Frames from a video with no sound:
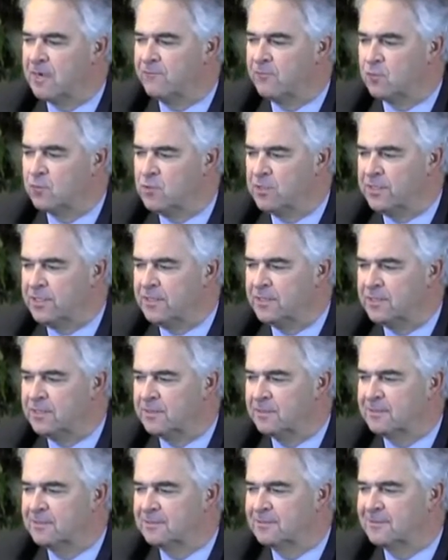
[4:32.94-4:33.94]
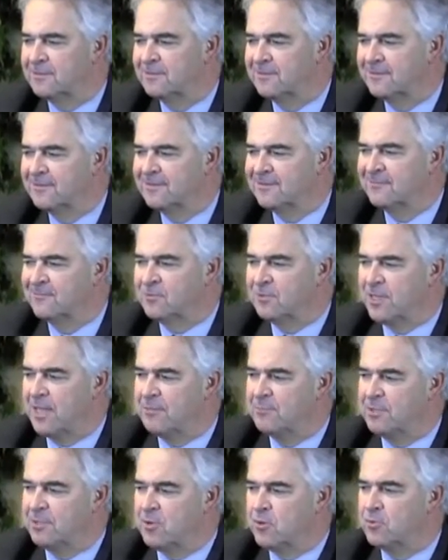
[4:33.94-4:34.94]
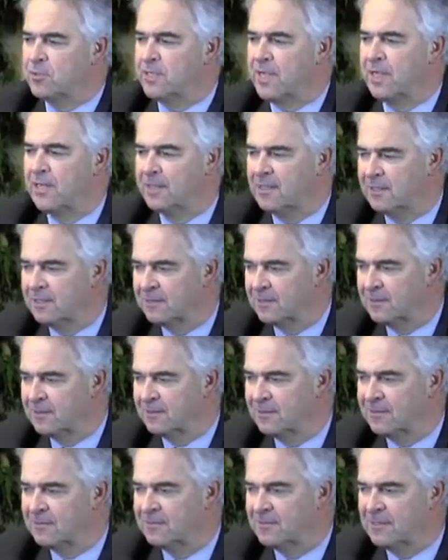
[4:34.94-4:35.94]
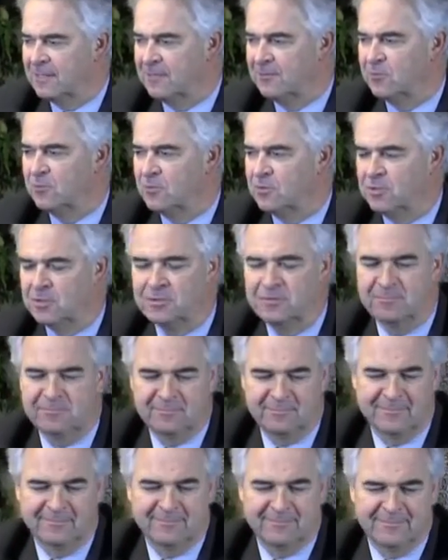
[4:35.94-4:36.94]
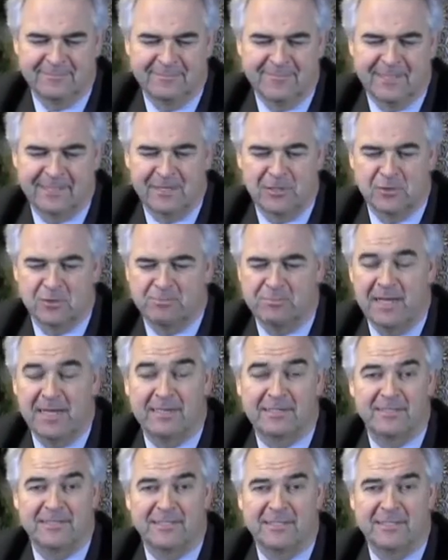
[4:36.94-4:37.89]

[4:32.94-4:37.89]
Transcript: every week. Would that be okay? Mm-hmm. It would? Mm-hmm. It goes back to